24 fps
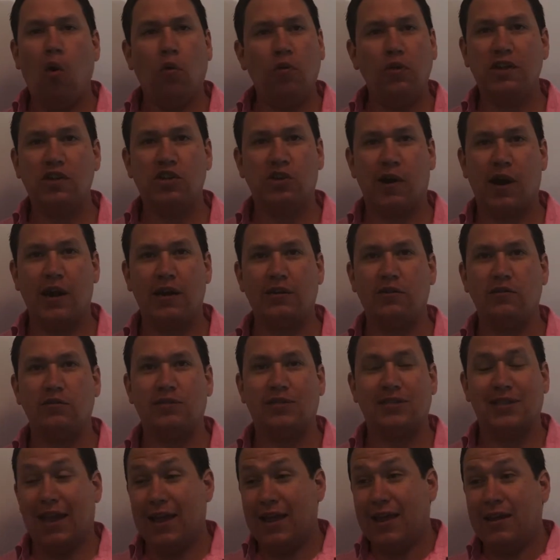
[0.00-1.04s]
only trying to
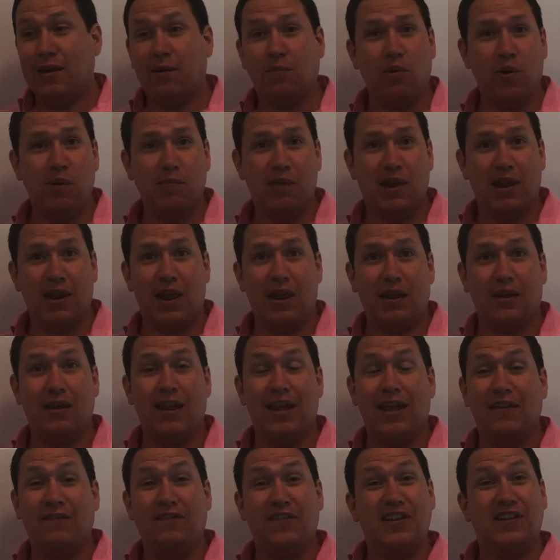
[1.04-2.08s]
set an appointment. And
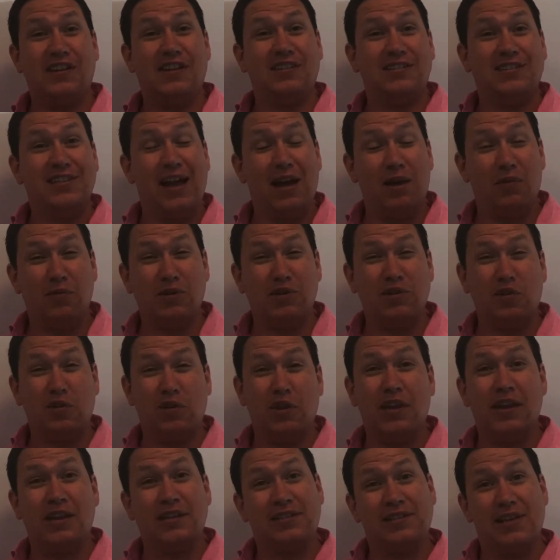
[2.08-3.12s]
if it does not
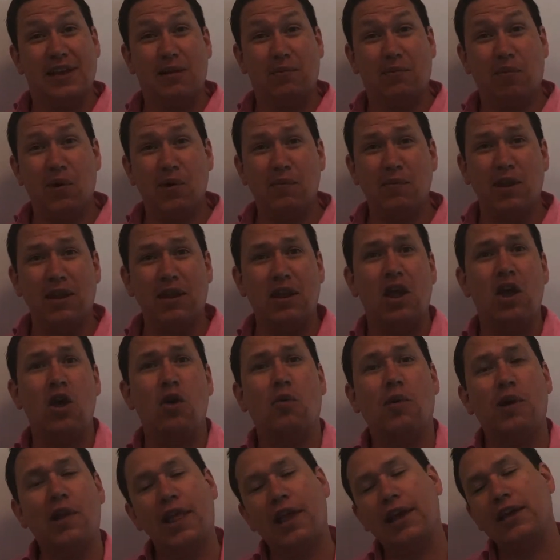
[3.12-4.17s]
result in a set appointment,
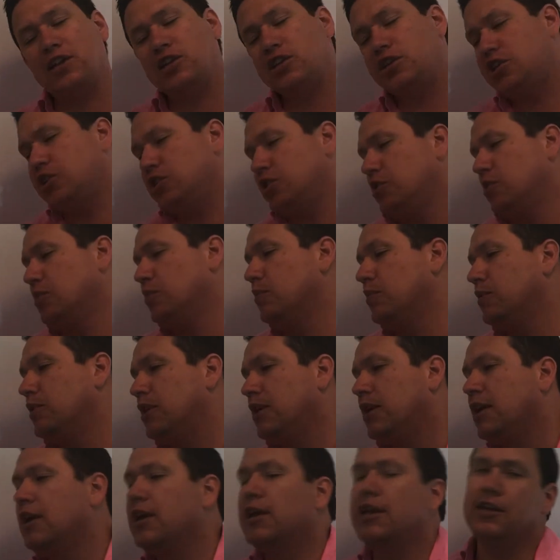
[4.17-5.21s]
we're like, shoot,
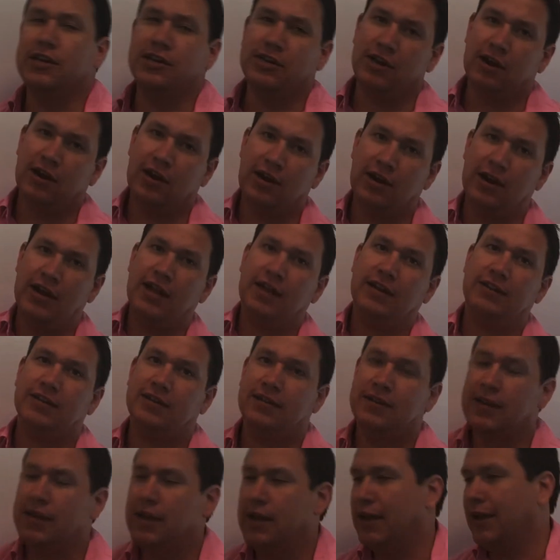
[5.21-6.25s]
darn
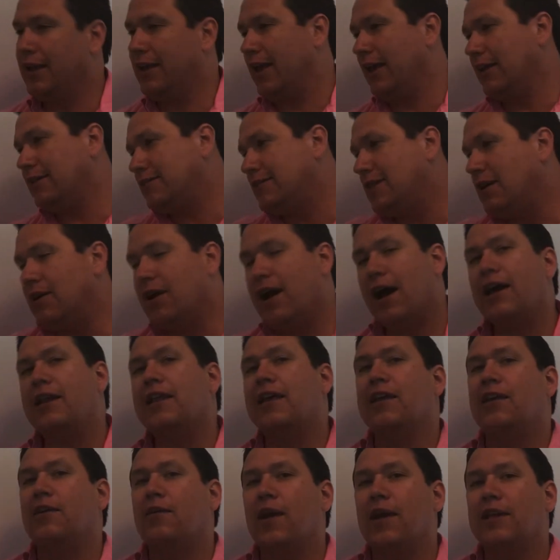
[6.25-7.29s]
it, guess they're not
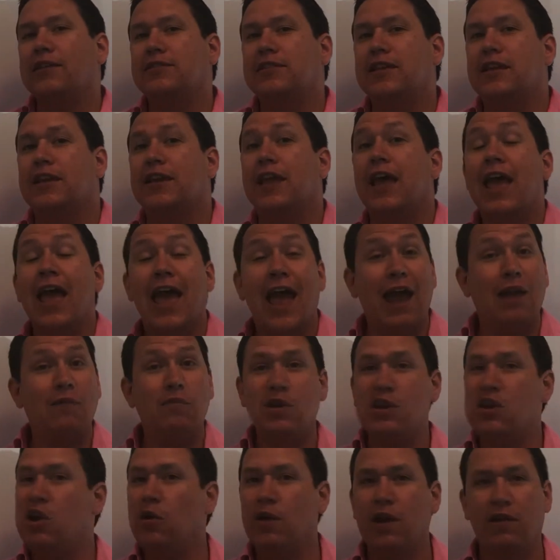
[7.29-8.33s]
interested, and
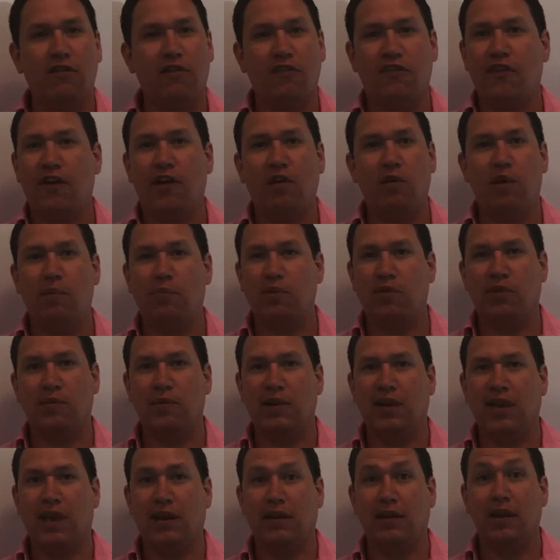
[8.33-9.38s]
we don't ever follow up with them
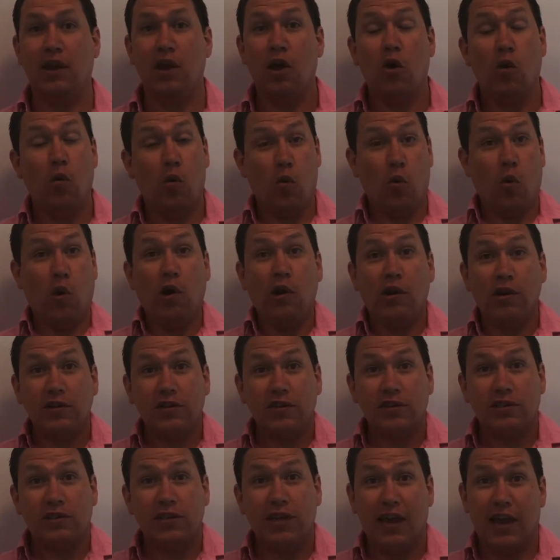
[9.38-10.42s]
again.
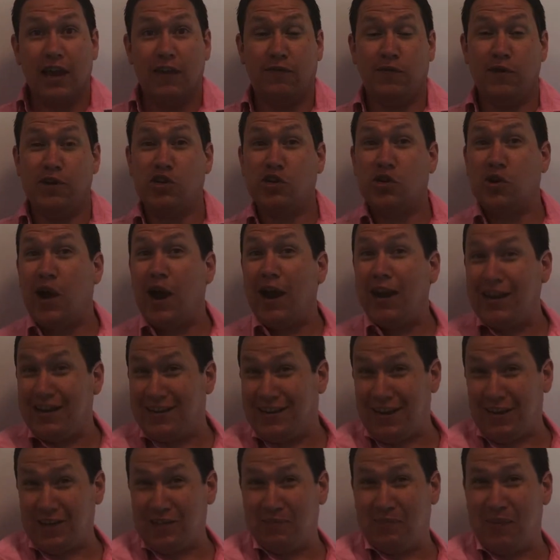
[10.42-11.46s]
Worse, if we try to
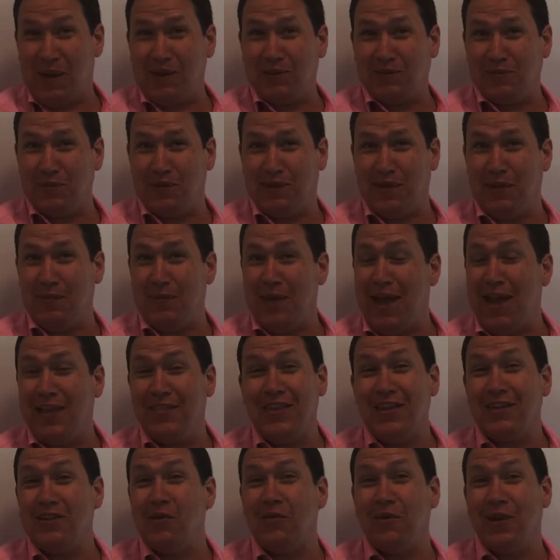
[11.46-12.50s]
touch base with them and
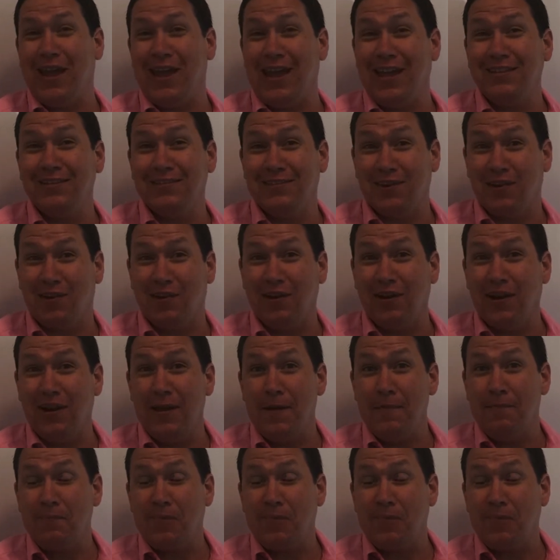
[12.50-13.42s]
they don't answer,